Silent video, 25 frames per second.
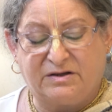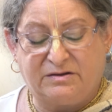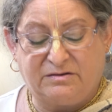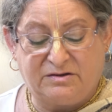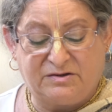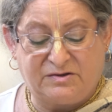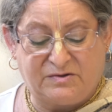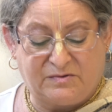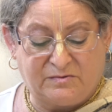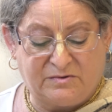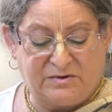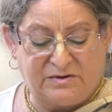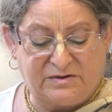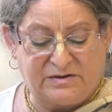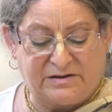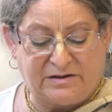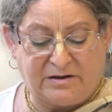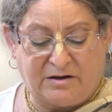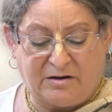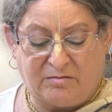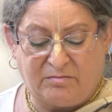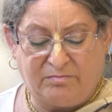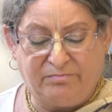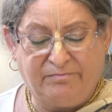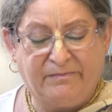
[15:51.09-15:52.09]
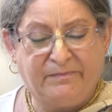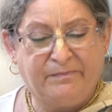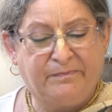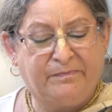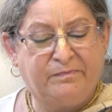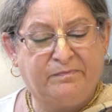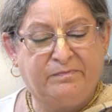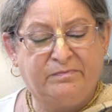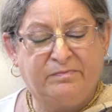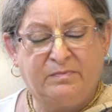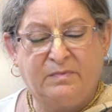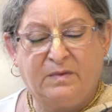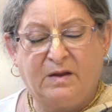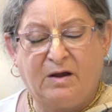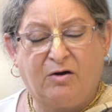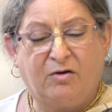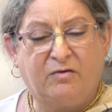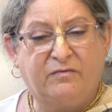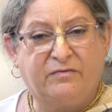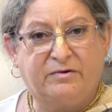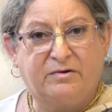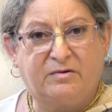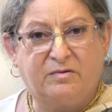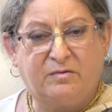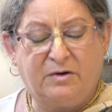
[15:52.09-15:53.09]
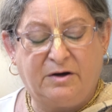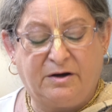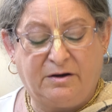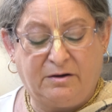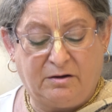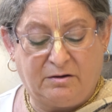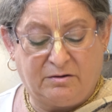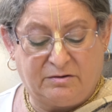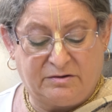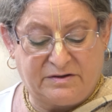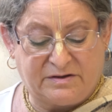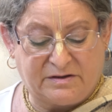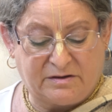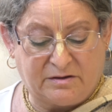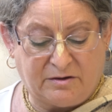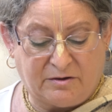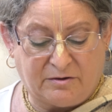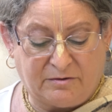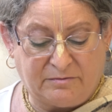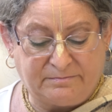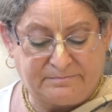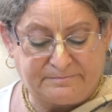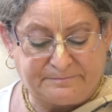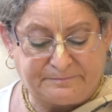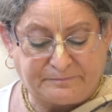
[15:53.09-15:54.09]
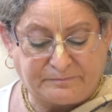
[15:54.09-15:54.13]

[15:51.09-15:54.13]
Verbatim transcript: and this was over 20 years ago.